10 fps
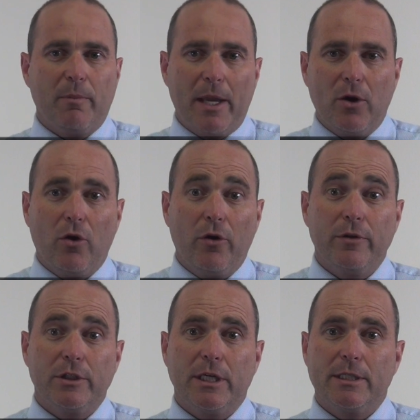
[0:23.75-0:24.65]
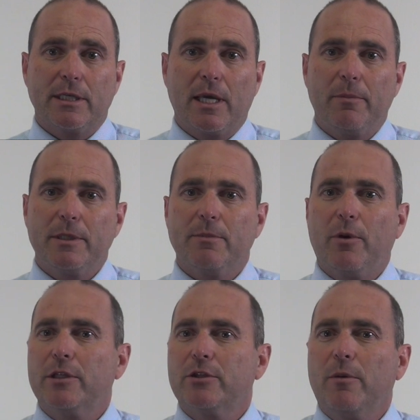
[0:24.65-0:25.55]
we may not own the shares in the companies,
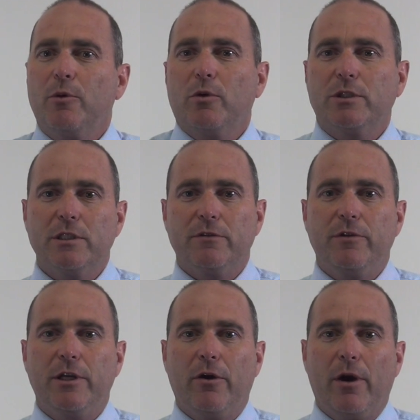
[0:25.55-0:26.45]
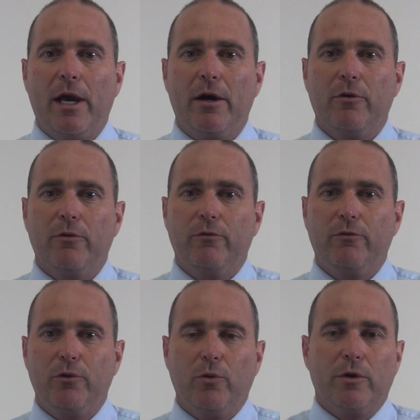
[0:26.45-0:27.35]
and by the time you watch this video, our
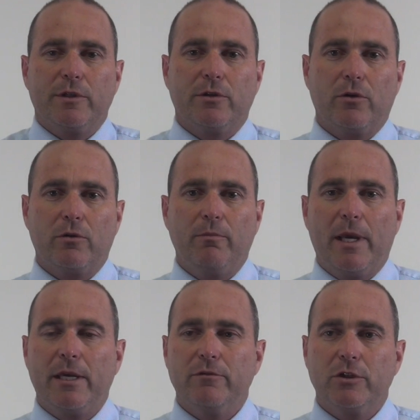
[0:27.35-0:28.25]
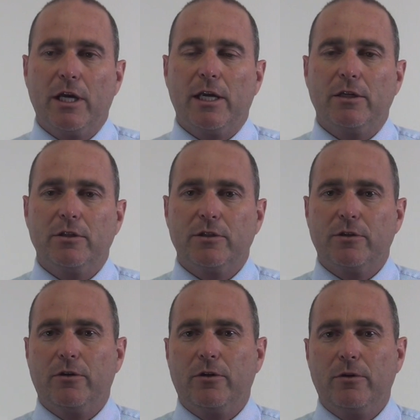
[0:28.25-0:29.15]
view on a stock may have changed.
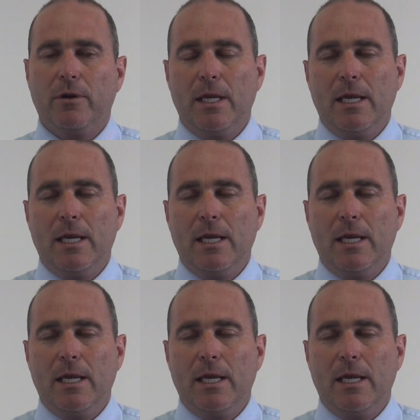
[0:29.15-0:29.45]
So